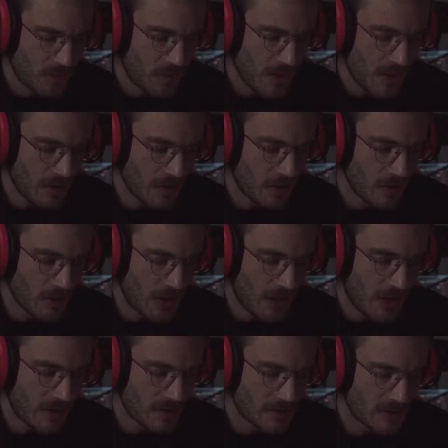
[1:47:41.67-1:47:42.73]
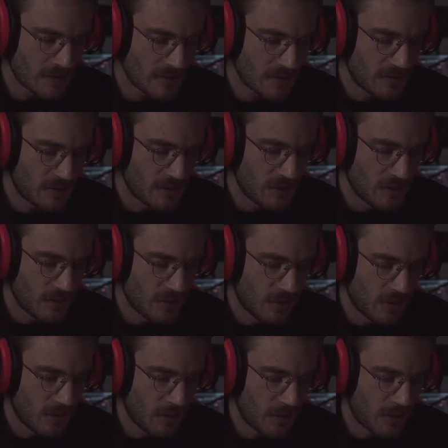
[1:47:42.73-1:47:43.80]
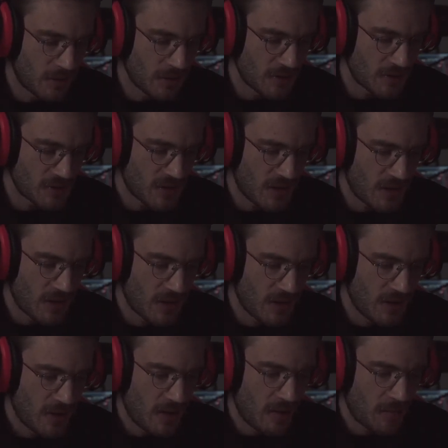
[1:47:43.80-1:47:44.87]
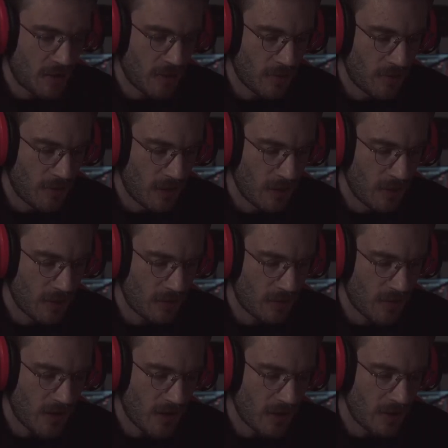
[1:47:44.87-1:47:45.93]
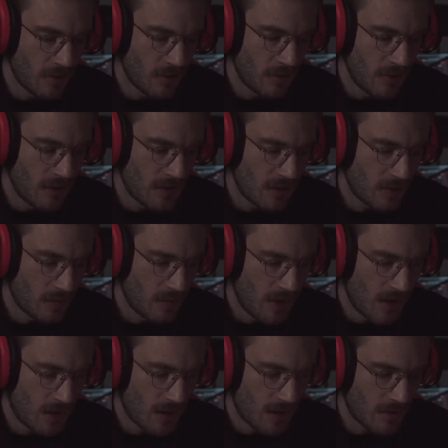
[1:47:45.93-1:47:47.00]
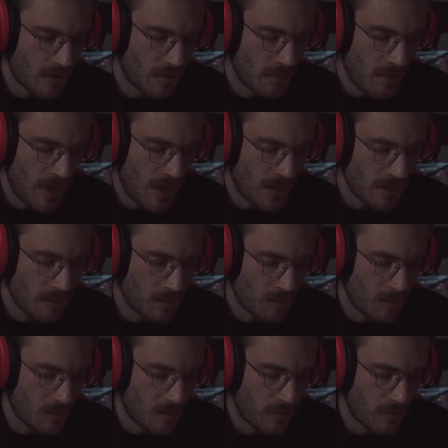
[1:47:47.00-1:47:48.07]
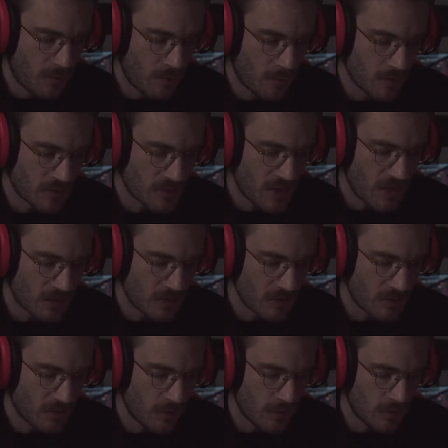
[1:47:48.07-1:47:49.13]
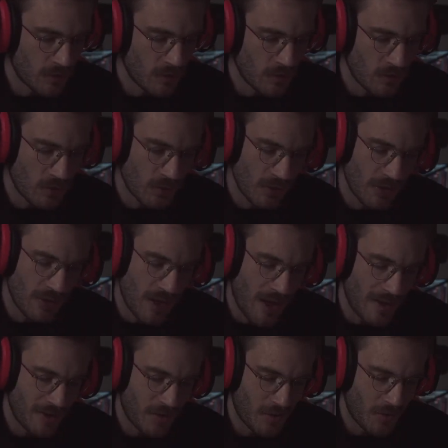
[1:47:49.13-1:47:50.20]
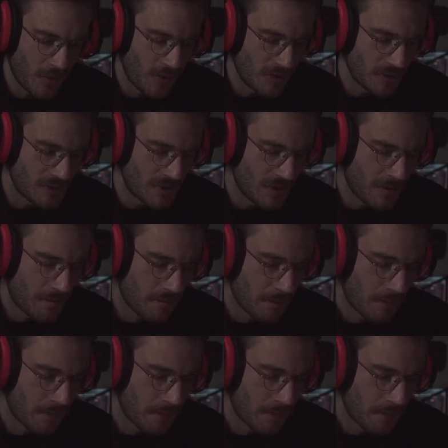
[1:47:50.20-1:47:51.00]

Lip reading: We hit Gulites 2 on a Thursday, and by the following Friday a week, we had a command performance scheduled for the Gulian royalty.